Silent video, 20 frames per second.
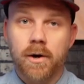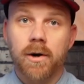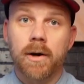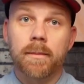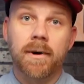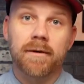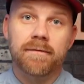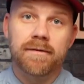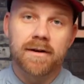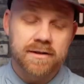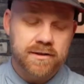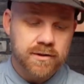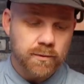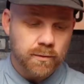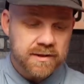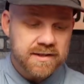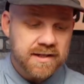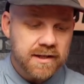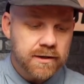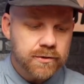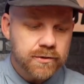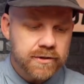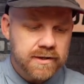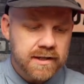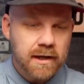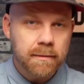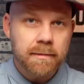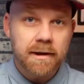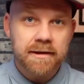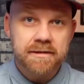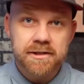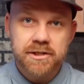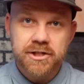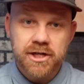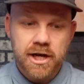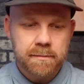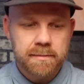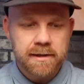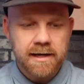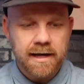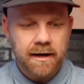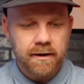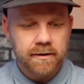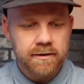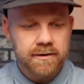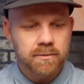All right, my friends, so what's interesting about the JBL